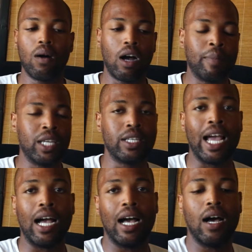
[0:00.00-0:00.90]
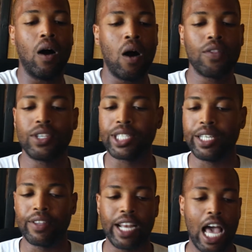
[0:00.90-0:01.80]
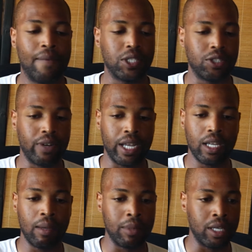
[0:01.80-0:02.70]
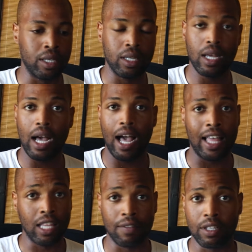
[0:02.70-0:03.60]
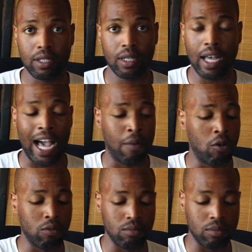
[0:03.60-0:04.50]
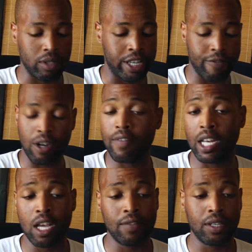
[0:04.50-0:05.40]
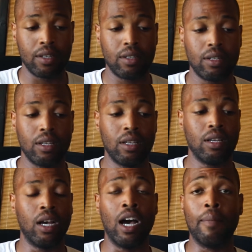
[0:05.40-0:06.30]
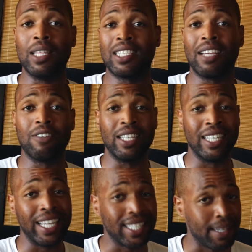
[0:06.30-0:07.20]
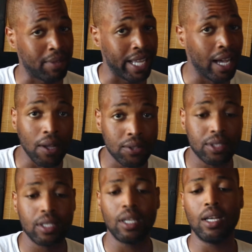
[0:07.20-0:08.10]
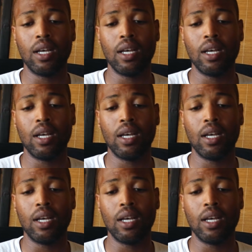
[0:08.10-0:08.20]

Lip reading: I mean, yeah, all this gear that I have is great. I mean, I love it. I won't get rid of any of it unless I really need something else.